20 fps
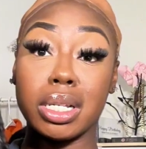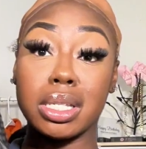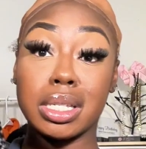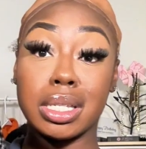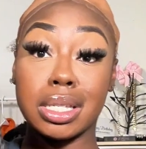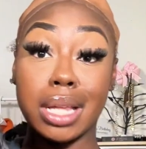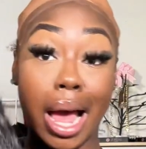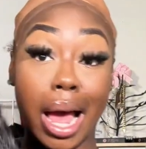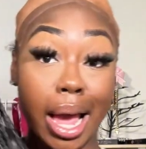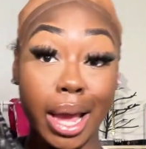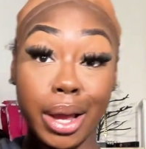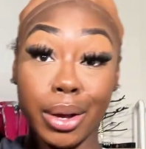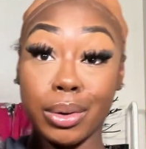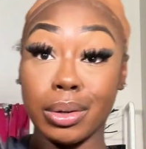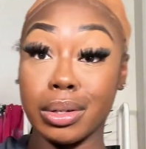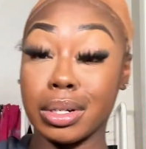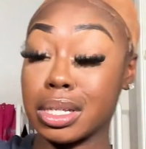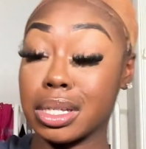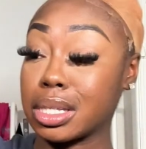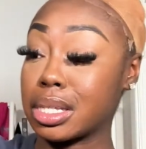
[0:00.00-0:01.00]

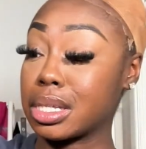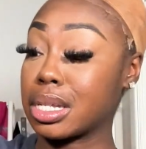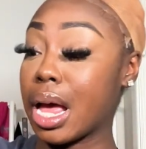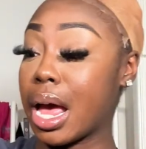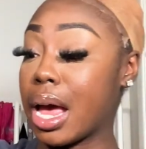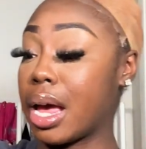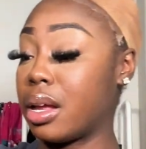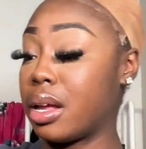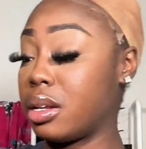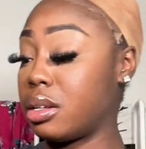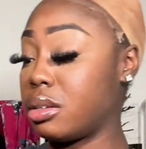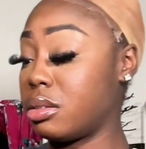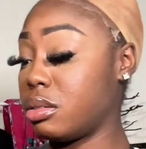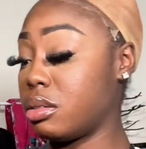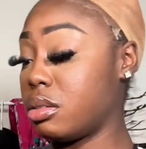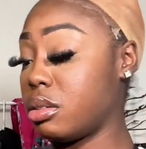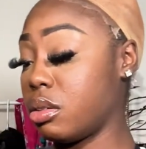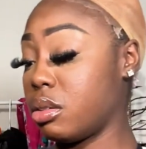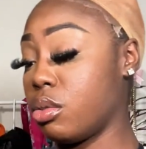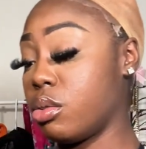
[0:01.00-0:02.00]
styled. It's not
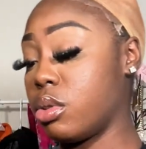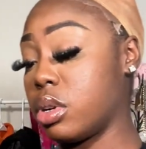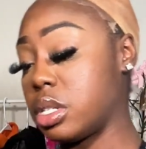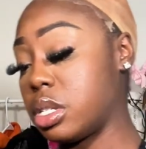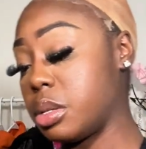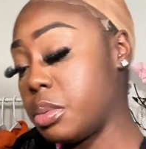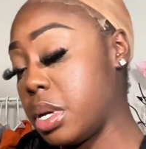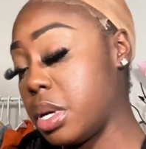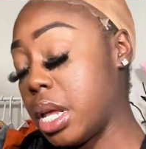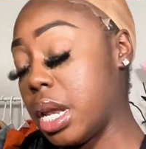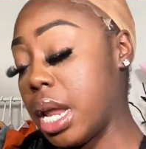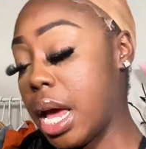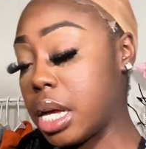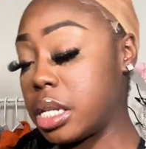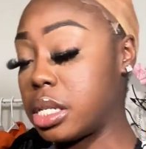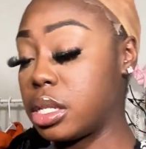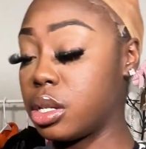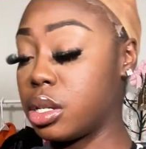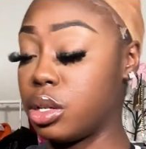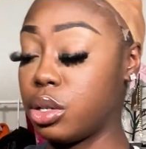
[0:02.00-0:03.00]
going to be a
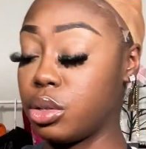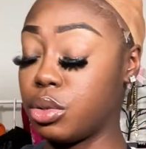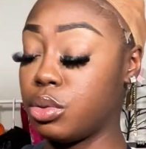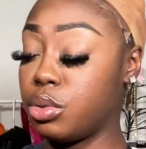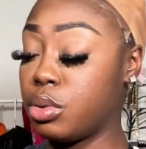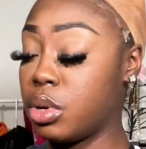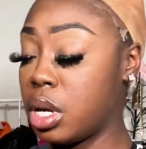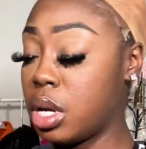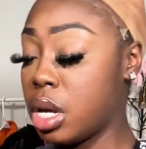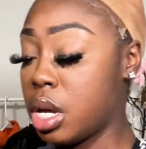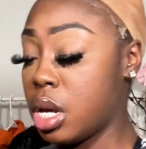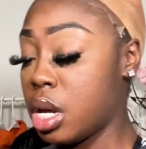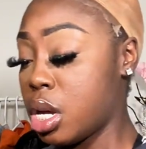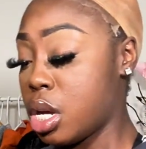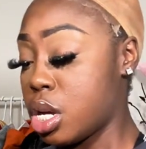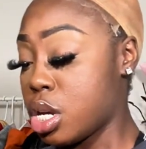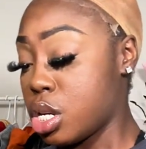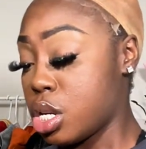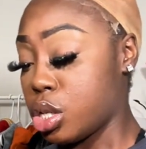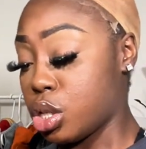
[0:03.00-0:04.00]
lot to do.
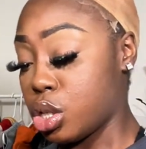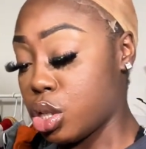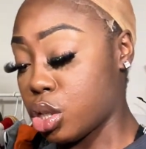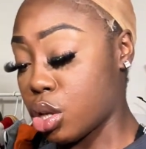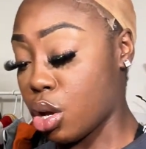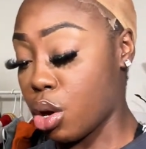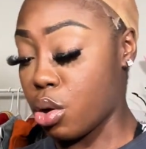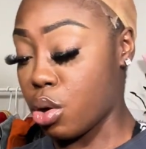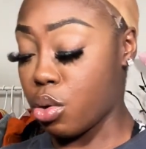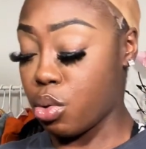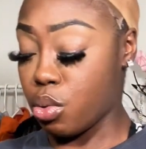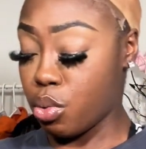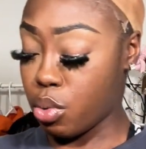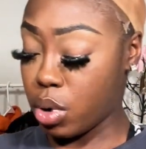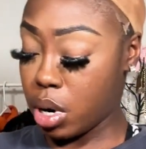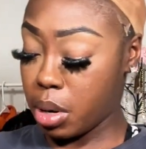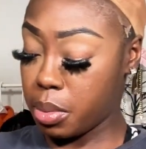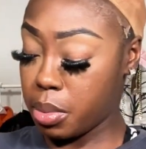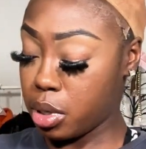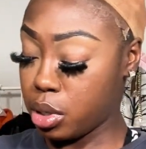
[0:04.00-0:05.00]
So what
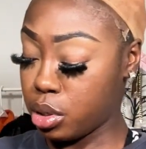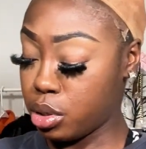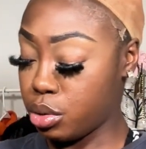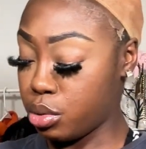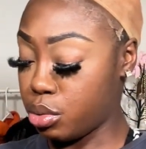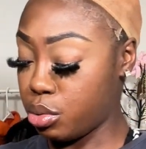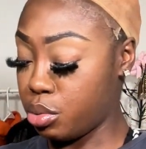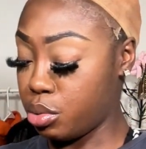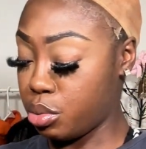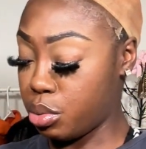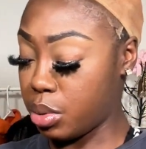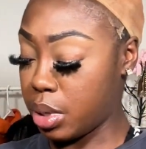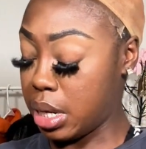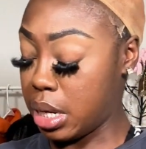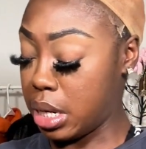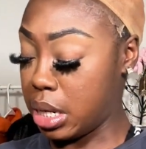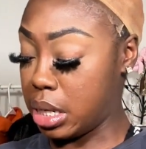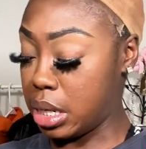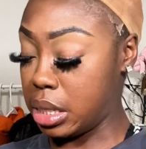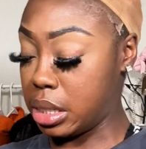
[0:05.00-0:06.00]
I'm going to do
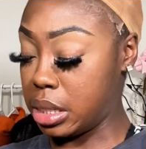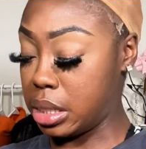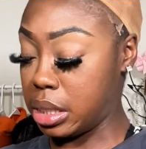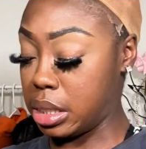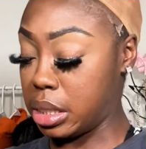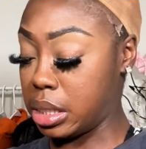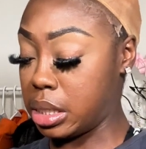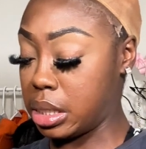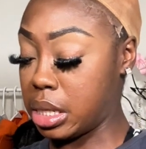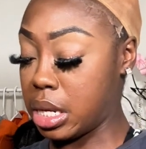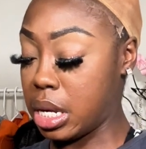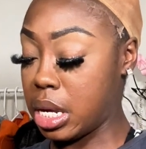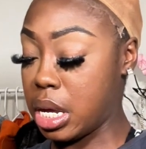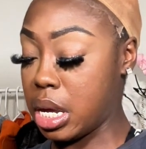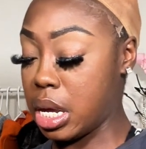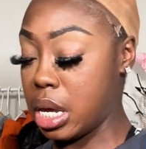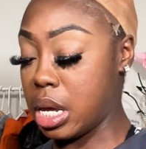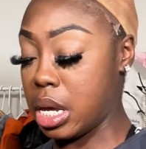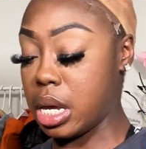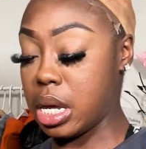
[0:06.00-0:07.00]
is
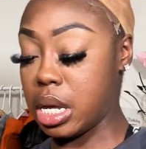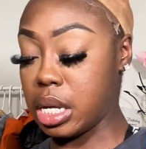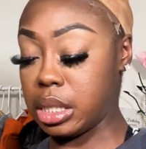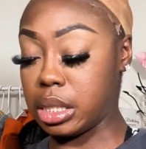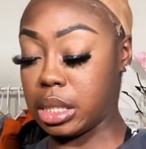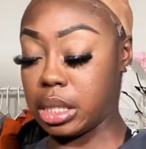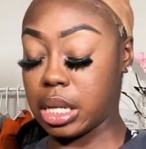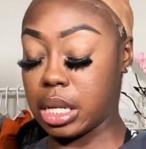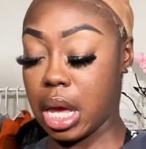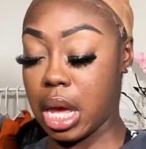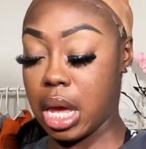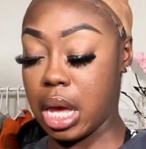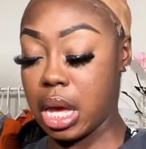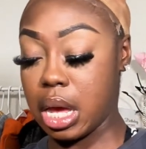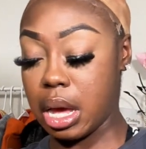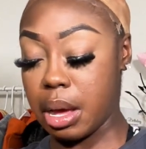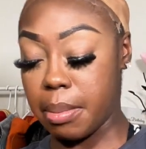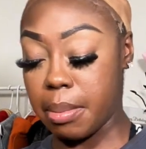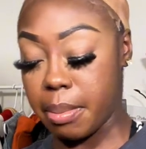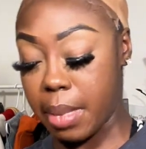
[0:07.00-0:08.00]
take
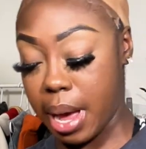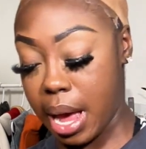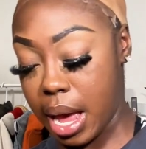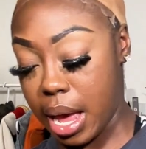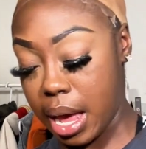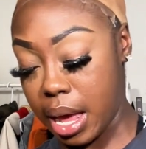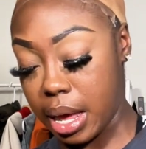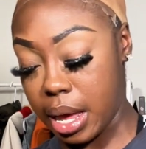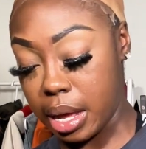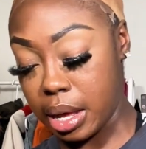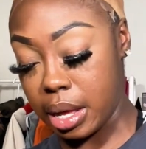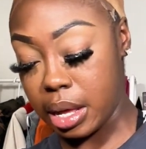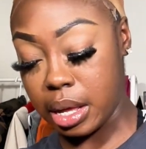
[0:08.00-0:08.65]
my